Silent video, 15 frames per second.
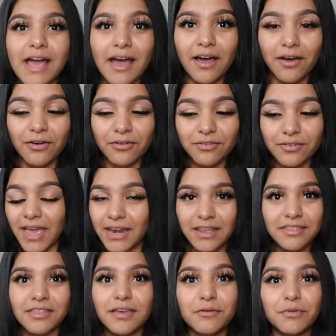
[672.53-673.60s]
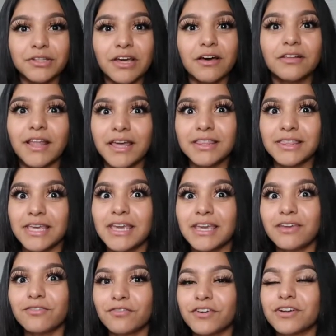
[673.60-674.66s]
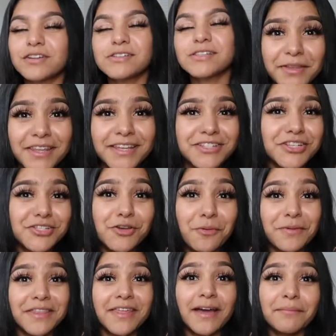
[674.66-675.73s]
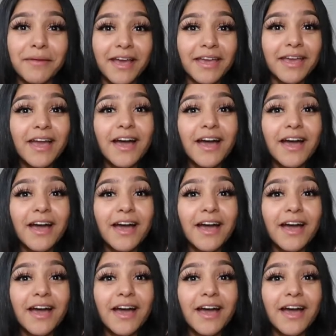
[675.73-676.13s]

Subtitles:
out anything without like thinking first. And then she told me that my